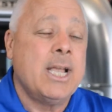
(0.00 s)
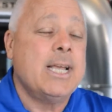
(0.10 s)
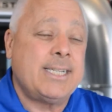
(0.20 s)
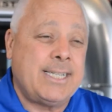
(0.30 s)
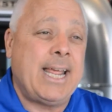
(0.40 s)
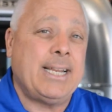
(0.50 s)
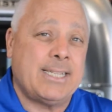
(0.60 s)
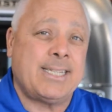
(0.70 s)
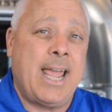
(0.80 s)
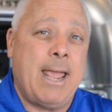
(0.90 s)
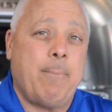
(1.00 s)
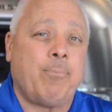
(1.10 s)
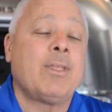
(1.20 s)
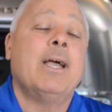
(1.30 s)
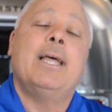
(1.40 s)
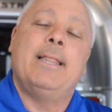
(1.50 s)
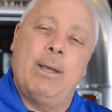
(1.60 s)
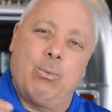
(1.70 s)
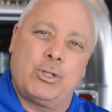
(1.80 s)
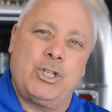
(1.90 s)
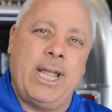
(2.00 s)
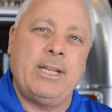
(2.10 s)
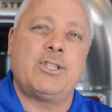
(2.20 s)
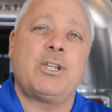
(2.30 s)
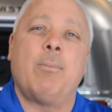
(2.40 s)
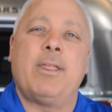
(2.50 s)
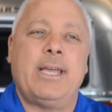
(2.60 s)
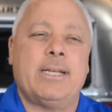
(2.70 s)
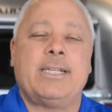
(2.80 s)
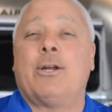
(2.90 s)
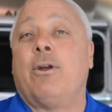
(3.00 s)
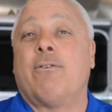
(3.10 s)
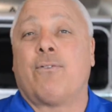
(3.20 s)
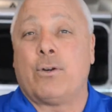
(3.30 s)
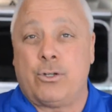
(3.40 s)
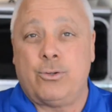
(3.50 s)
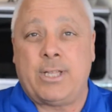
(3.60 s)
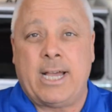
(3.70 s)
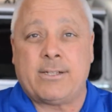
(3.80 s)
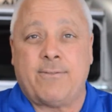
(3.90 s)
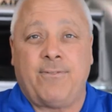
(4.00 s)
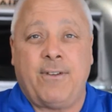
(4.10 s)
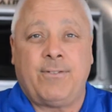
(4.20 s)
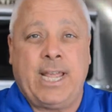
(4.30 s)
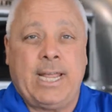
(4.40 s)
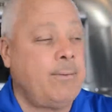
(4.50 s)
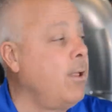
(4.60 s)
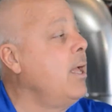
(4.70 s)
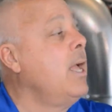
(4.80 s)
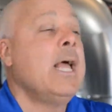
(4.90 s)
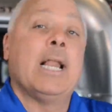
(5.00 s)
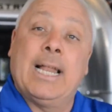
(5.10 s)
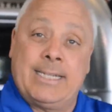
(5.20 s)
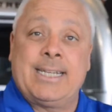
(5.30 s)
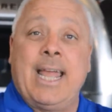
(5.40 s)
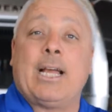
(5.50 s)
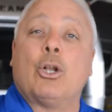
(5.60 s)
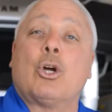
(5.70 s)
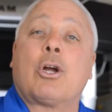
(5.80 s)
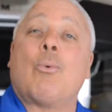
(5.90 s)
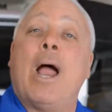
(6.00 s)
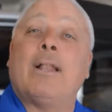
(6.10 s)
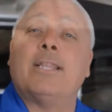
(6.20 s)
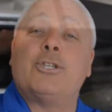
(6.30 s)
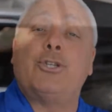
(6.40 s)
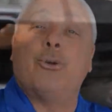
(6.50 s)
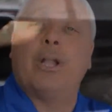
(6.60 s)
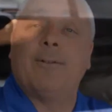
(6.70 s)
stayed the same. They will change some of the interior for 2015. Let's take a look around this unit.